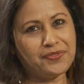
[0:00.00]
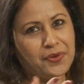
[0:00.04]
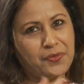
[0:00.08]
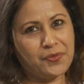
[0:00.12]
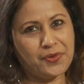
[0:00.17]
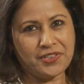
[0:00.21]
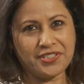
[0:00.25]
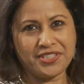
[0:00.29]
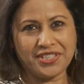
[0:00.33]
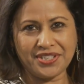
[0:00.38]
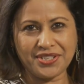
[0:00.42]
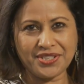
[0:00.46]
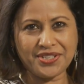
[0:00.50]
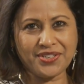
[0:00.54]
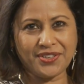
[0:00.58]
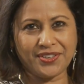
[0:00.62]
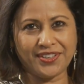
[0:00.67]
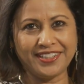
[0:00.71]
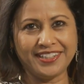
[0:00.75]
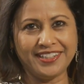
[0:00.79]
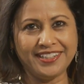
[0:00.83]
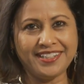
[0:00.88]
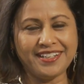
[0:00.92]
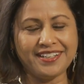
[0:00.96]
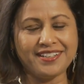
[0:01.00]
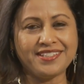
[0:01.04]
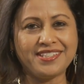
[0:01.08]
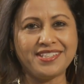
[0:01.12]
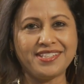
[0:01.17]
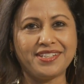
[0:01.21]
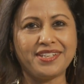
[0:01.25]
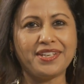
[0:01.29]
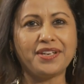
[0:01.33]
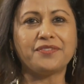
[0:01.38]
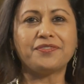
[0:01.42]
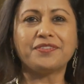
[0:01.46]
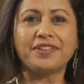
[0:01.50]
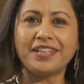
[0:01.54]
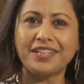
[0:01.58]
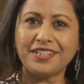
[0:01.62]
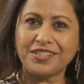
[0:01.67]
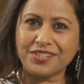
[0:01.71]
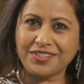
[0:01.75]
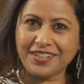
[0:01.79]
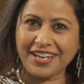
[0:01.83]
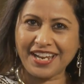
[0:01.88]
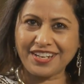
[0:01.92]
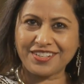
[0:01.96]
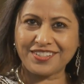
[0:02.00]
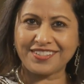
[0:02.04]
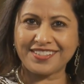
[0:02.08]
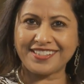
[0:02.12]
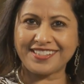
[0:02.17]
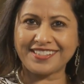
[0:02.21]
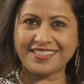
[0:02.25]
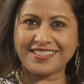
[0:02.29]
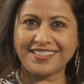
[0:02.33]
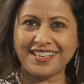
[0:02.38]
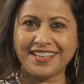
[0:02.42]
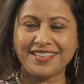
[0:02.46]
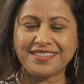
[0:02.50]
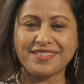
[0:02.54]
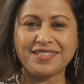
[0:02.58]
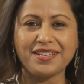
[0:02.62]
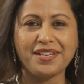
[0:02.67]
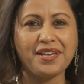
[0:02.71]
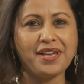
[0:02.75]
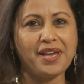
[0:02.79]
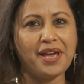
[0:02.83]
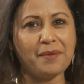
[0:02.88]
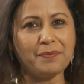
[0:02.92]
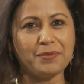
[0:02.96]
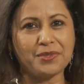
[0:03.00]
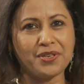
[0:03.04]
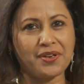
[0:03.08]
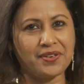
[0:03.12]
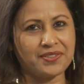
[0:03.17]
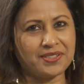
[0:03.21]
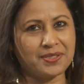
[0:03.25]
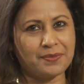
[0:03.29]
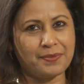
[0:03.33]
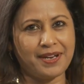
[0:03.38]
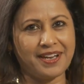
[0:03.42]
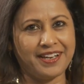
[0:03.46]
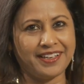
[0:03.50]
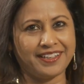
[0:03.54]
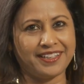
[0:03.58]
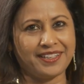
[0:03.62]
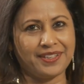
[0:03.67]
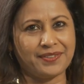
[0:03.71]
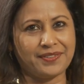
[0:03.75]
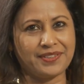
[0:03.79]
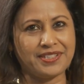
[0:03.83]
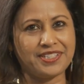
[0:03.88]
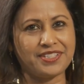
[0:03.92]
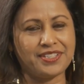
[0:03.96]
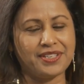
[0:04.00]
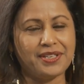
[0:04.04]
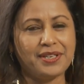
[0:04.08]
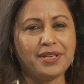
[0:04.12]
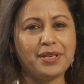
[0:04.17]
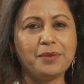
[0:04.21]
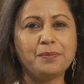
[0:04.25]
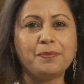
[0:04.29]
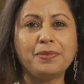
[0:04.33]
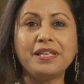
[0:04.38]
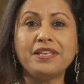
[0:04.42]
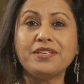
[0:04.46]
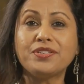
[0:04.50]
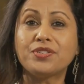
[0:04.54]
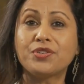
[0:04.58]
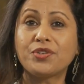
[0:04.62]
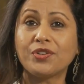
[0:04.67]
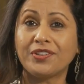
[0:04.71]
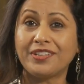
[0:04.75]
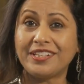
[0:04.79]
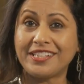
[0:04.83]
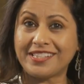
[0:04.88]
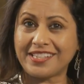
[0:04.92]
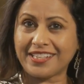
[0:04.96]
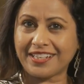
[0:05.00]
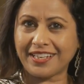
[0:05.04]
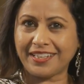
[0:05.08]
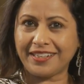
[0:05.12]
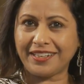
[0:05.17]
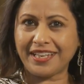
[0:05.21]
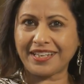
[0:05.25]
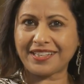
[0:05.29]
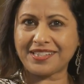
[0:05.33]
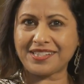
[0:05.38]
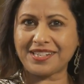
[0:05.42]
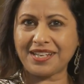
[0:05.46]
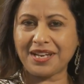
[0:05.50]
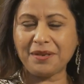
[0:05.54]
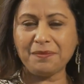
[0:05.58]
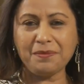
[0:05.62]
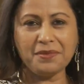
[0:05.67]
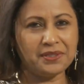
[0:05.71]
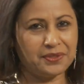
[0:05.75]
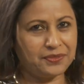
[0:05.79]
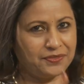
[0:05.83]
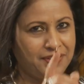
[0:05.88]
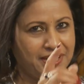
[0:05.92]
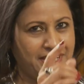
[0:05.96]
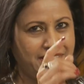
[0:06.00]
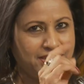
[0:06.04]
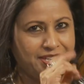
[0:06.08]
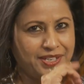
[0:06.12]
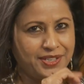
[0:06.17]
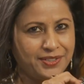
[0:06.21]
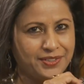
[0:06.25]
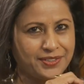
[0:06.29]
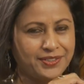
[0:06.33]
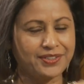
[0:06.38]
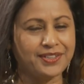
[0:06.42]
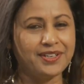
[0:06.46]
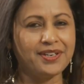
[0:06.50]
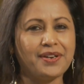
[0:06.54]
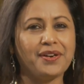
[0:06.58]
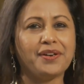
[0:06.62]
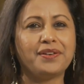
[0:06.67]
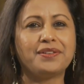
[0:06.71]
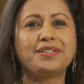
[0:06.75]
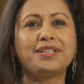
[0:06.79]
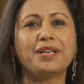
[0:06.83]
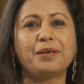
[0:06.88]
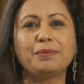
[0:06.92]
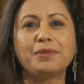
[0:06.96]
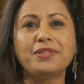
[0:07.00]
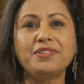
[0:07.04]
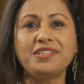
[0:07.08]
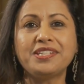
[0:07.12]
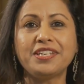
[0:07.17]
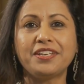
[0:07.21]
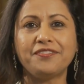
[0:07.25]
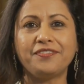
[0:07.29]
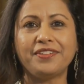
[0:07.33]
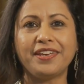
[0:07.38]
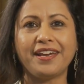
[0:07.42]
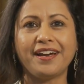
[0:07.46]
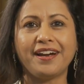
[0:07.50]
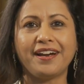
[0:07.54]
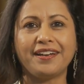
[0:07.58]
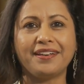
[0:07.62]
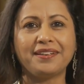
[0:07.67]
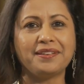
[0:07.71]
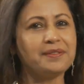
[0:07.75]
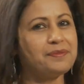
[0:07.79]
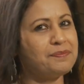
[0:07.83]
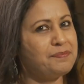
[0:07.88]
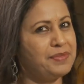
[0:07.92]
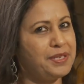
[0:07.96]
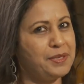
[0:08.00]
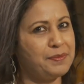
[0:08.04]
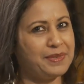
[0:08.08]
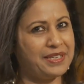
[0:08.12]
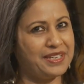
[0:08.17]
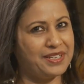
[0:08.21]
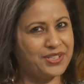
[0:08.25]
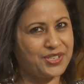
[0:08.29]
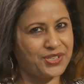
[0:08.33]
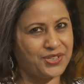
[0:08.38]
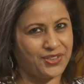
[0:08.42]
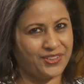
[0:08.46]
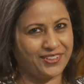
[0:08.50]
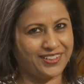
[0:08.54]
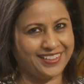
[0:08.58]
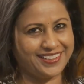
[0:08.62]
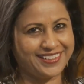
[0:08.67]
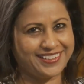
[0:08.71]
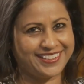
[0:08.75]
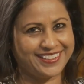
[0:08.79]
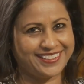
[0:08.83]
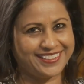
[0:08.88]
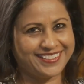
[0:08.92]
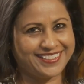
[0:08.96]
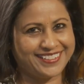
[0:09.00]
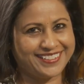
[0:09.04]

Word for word: for watching Charlotte, a city of international success. I'm Dr. Maha Gingrich. Please join us again next time, right here on WTVI PBS Charlotte.